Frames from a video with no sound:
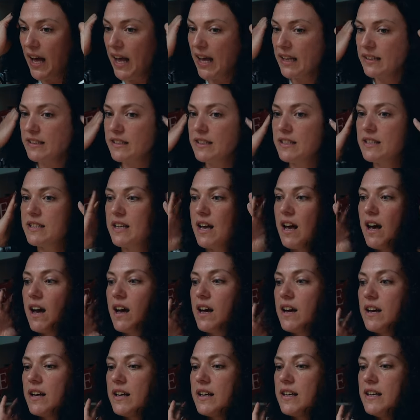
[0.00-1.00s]
and
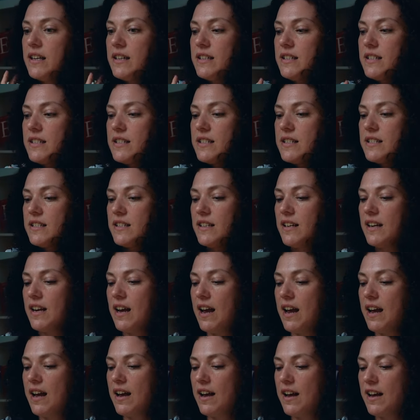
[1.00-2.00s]
I'd
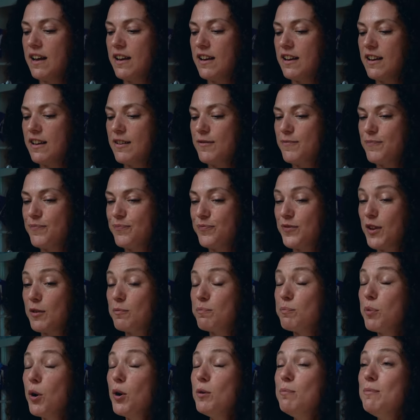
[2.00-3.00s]
uh, they
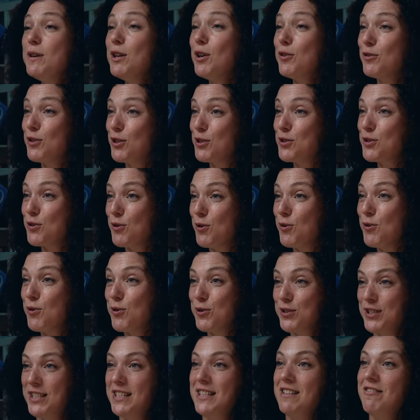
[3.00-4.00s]
put me on this
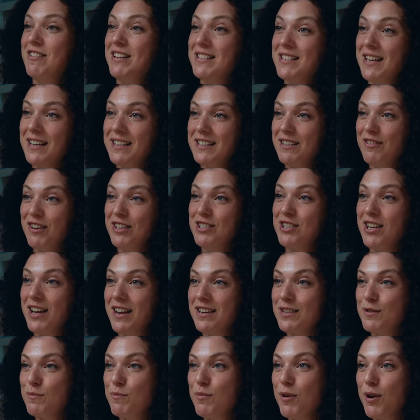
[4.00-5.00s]
course in their executive
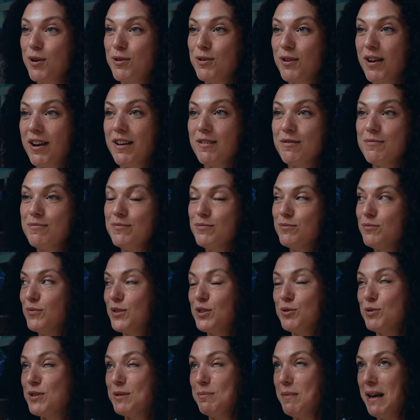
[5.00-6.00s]
education program,
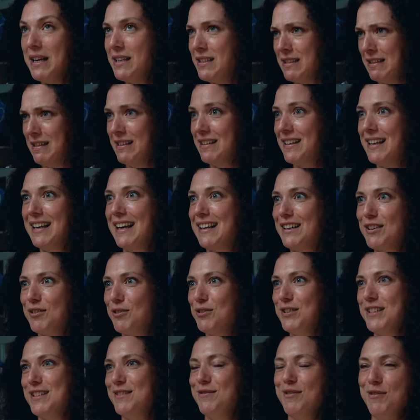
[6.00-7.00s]
which was amazing. I
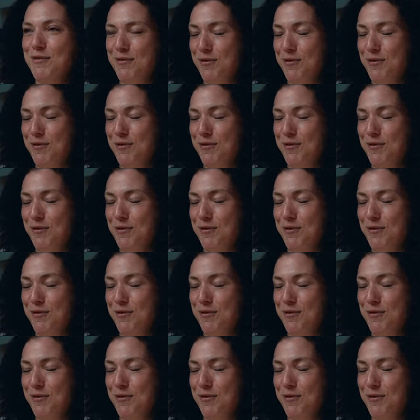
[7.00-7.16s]
got this for